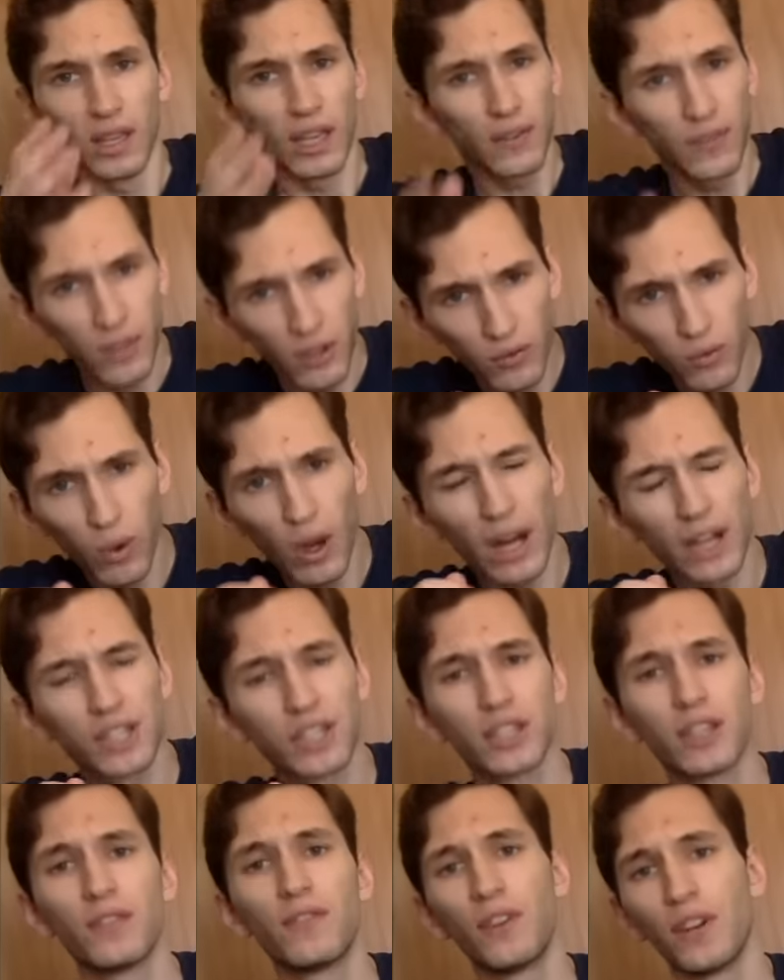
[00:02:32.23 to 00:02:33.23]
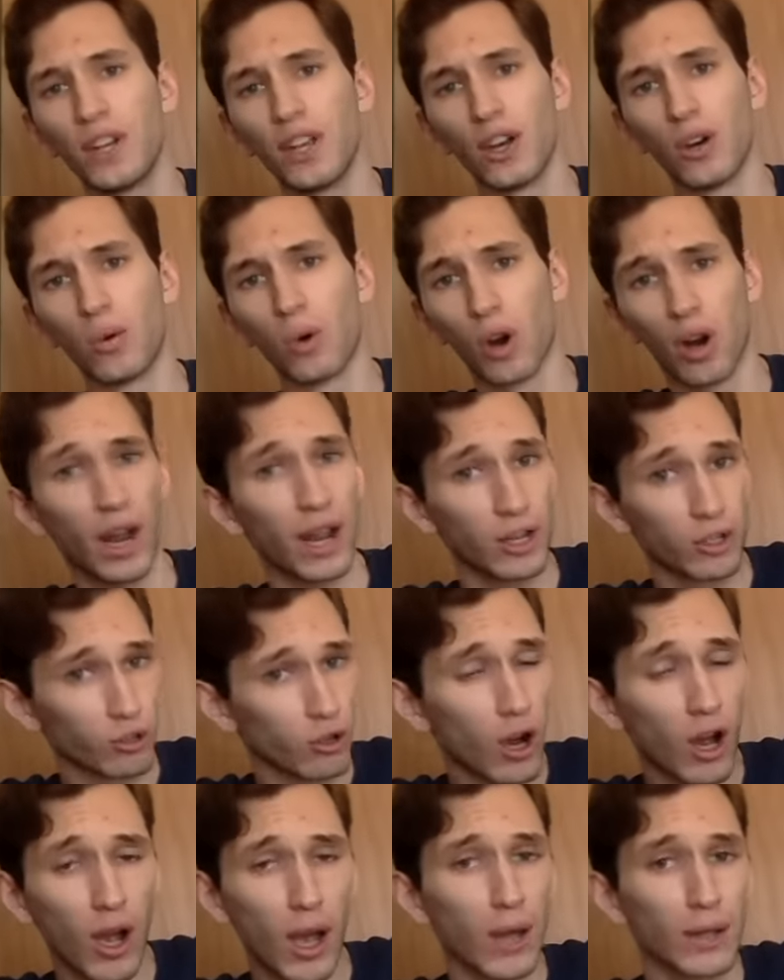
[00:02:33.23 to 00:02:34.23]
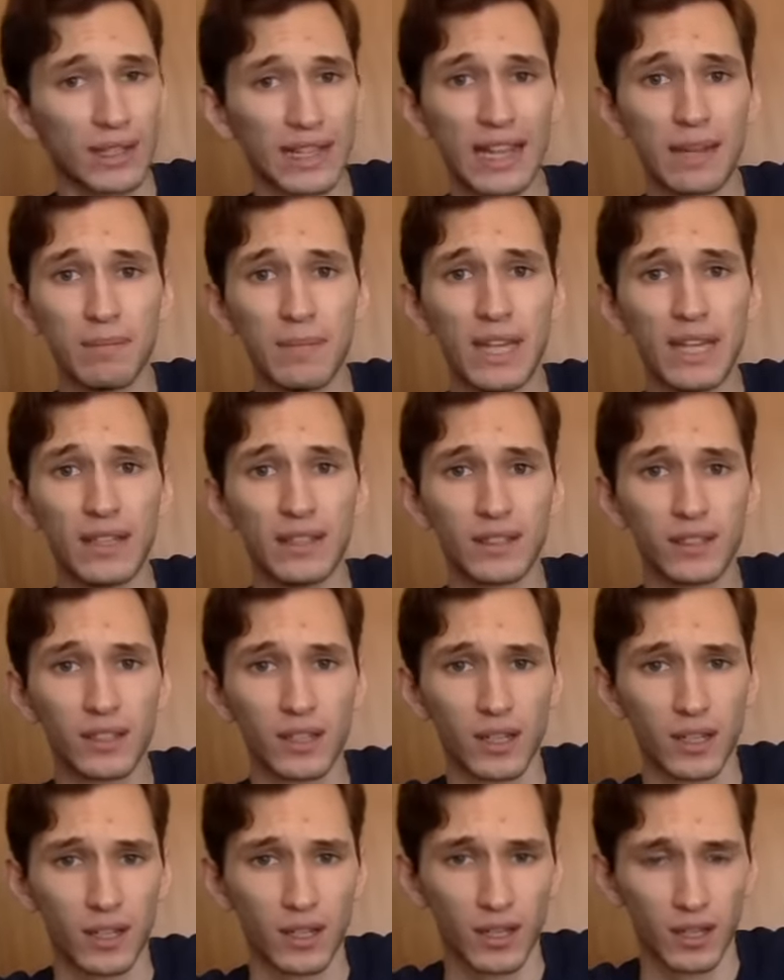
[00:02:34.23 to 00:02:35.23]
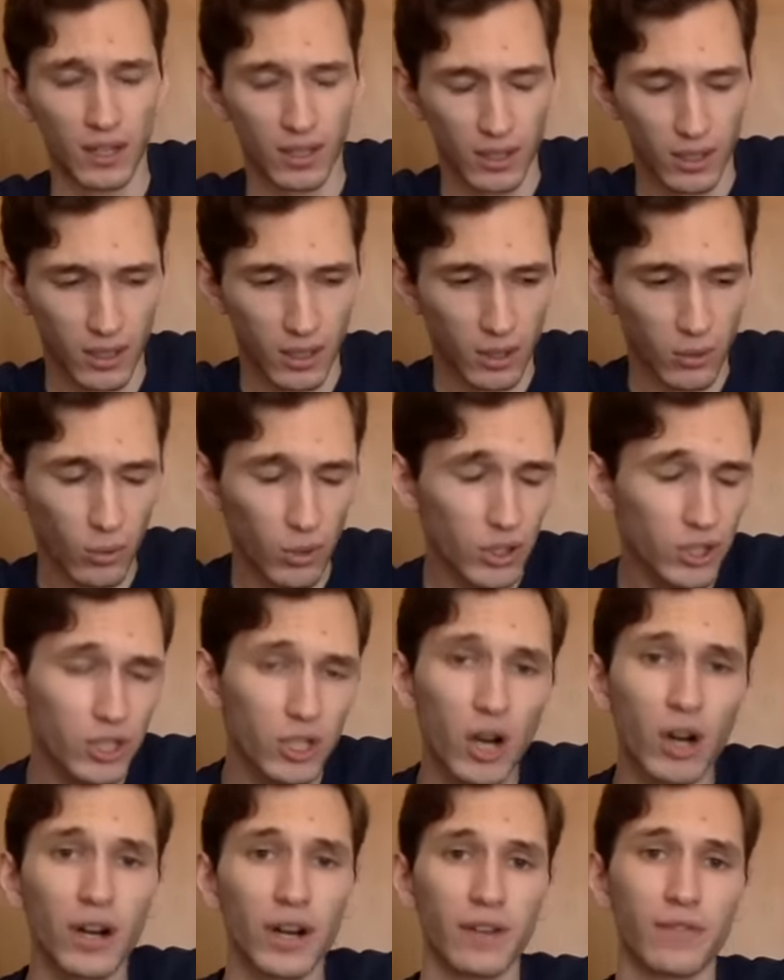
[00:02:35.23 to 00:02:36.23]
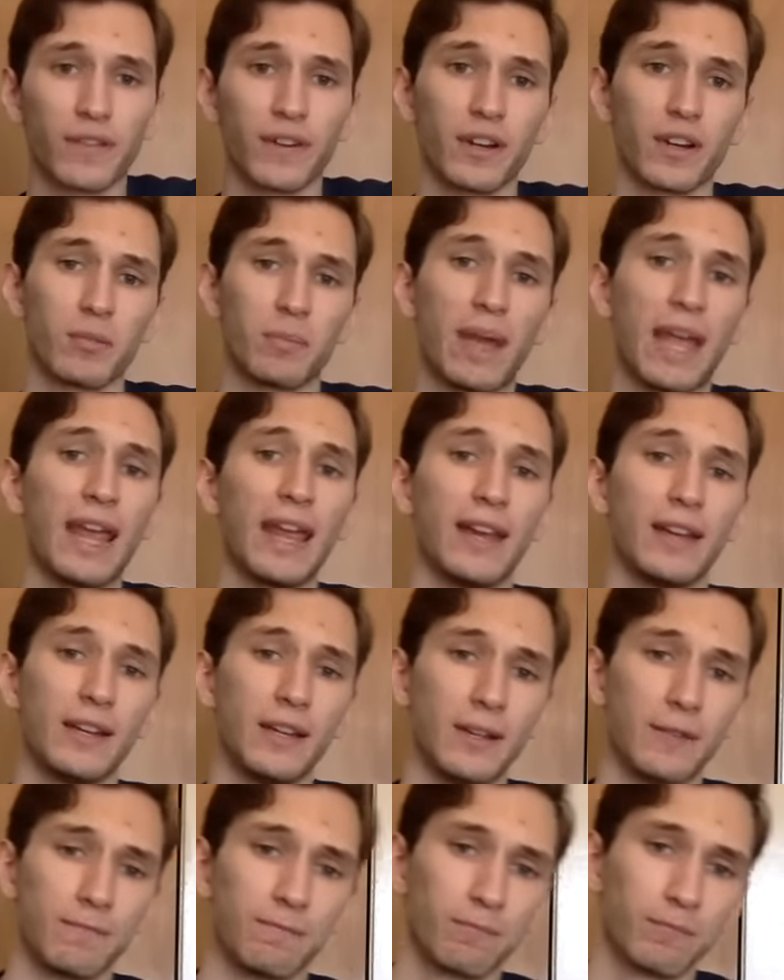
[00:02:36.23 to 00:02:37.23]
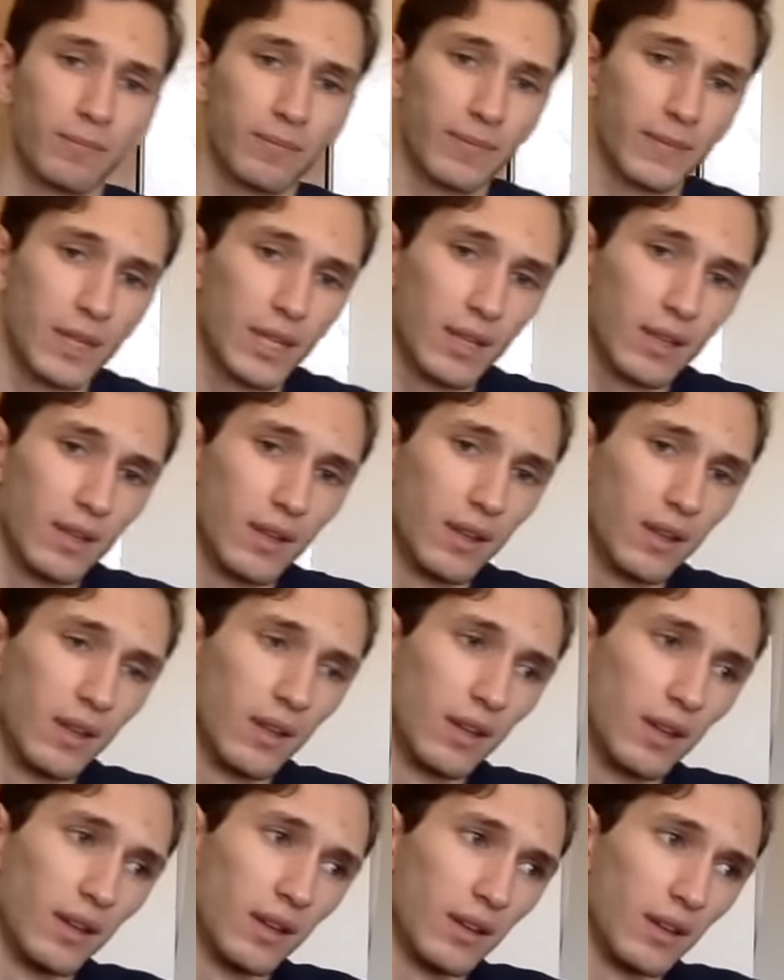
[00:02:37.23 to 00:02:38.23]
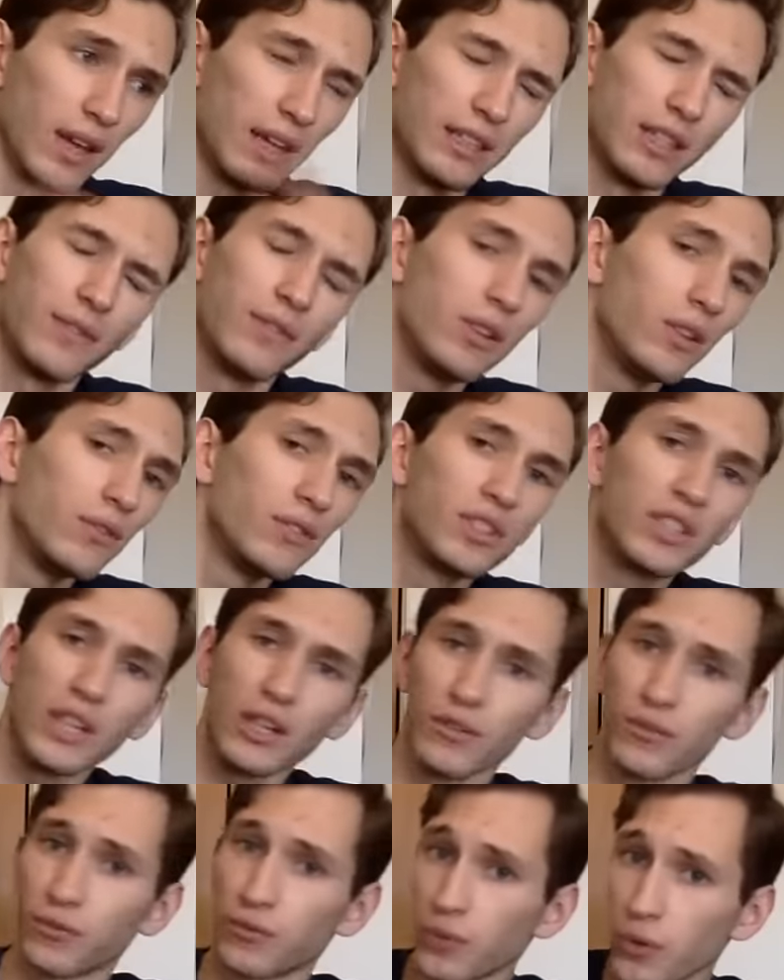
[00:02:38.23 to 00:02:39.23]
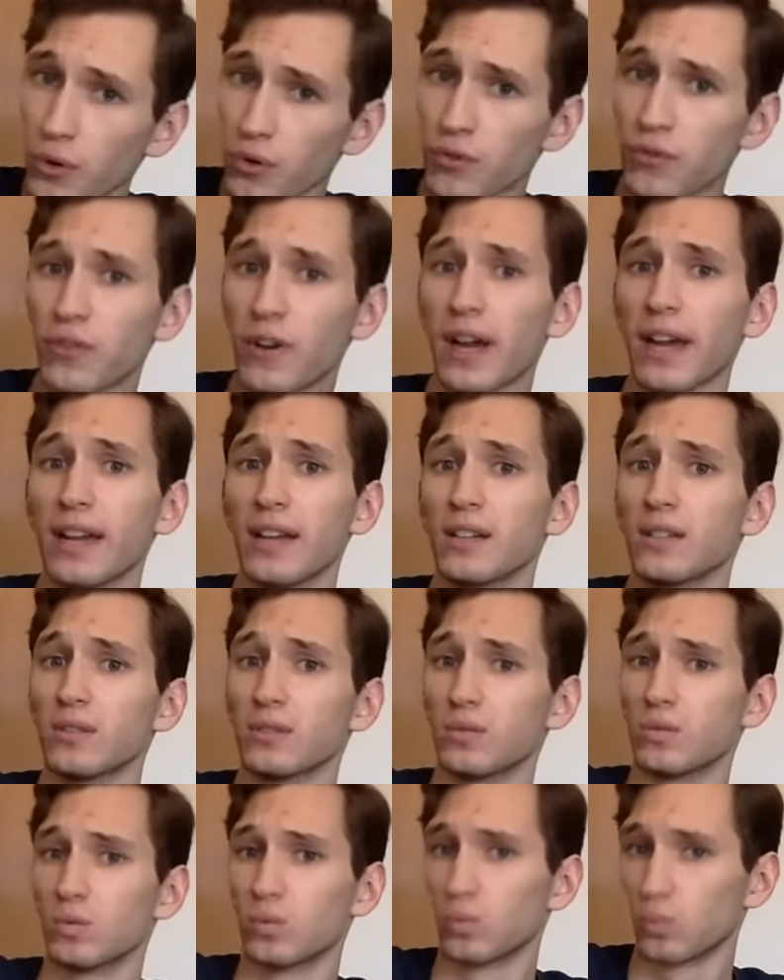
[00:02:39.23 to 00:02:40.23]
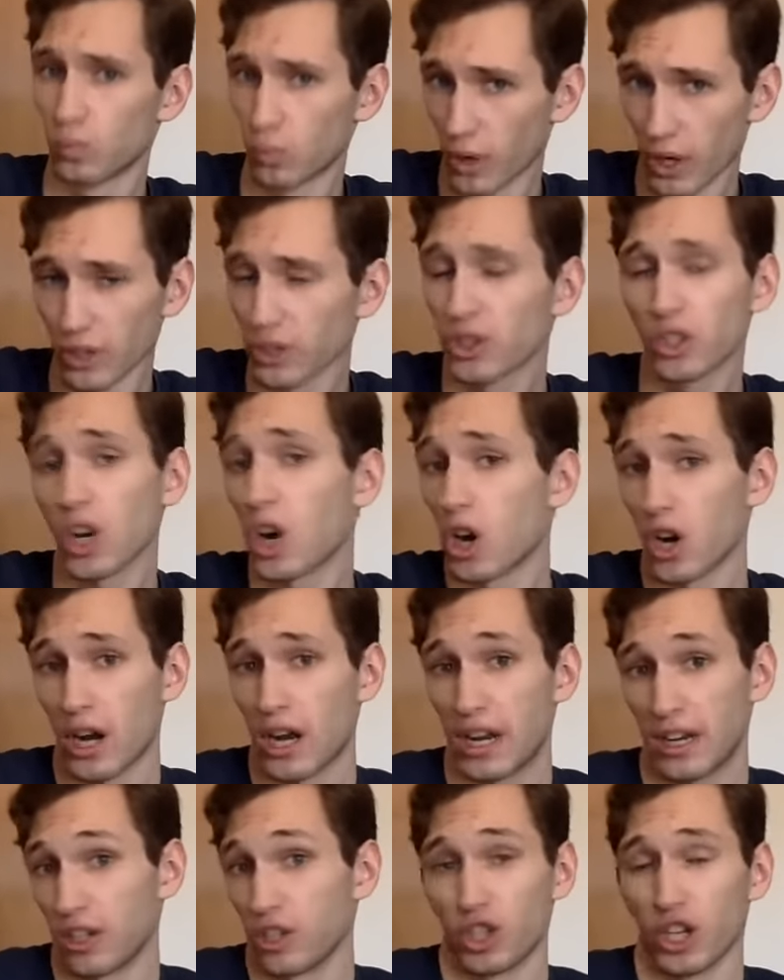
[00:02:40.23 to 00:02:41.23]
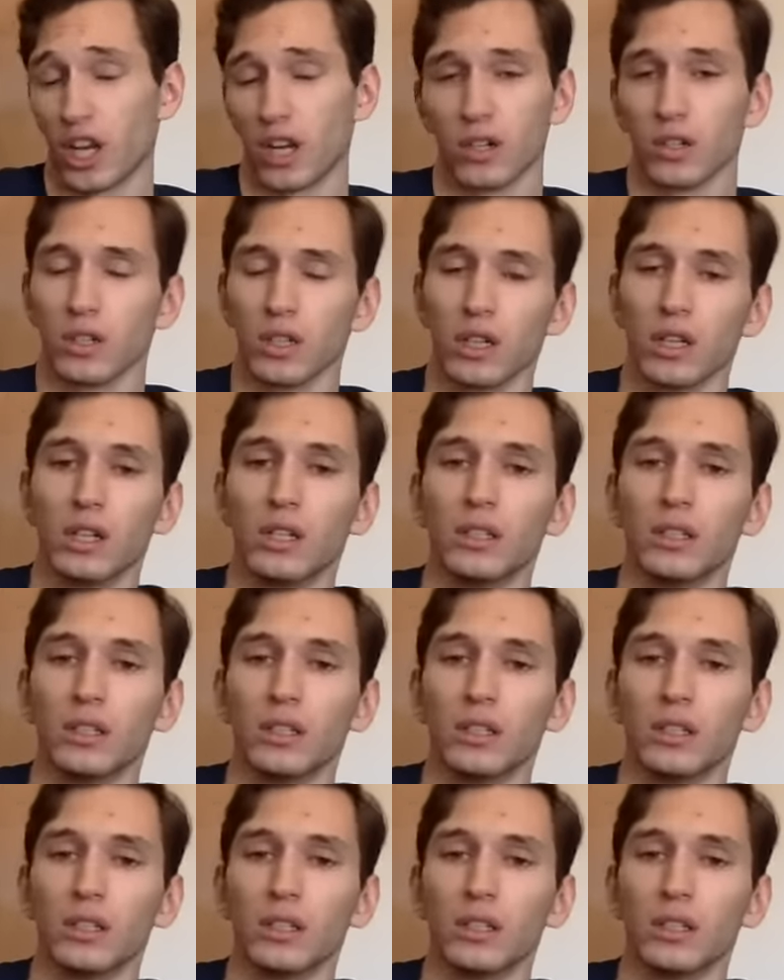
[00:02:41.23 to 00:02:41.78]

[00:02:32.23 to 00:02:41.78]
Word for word: If you've watched the video where I draw out Les Mis, we're sorry for your pain. And if you've seen Food Fight, we're sorry in general.